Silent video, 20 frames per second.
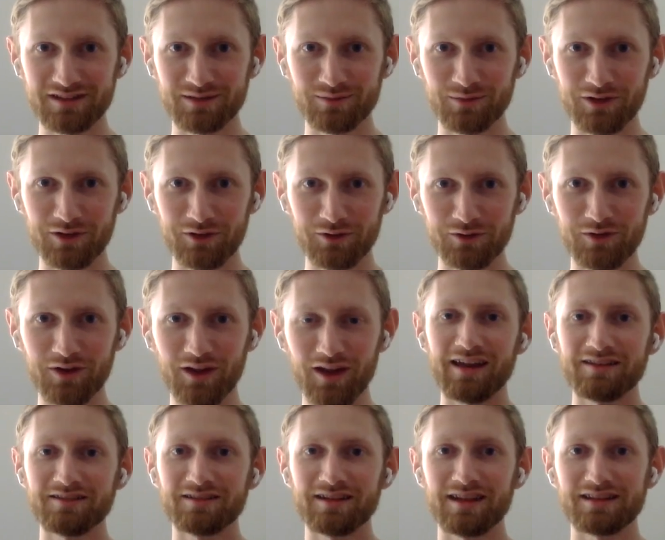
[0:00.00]
some code
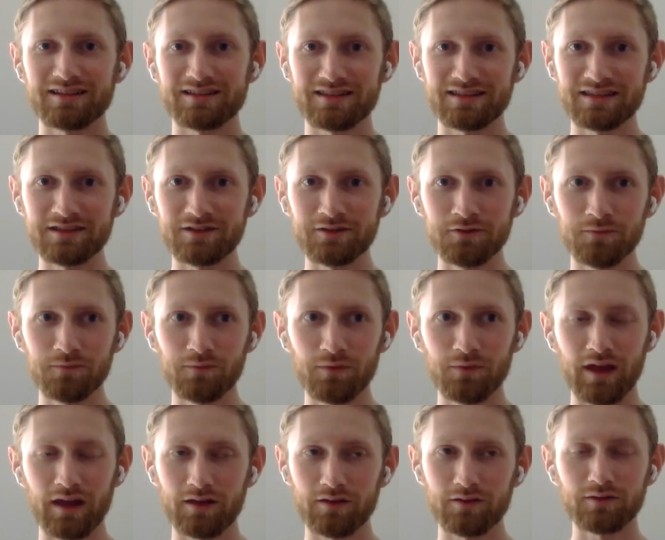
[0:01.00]
and has seen
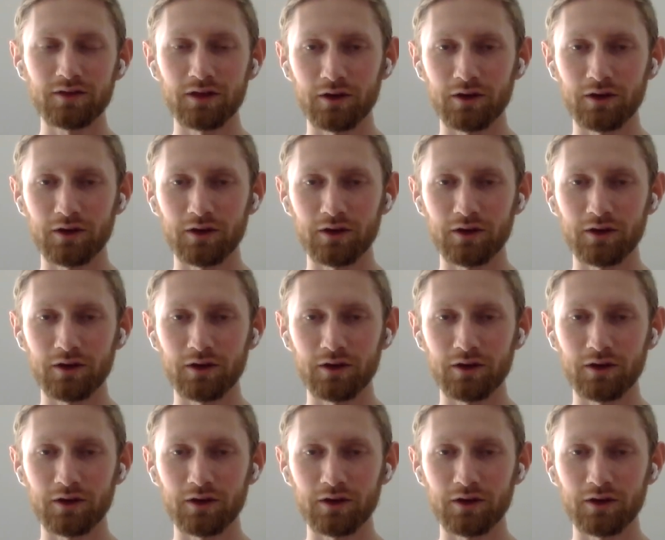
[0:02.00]
that,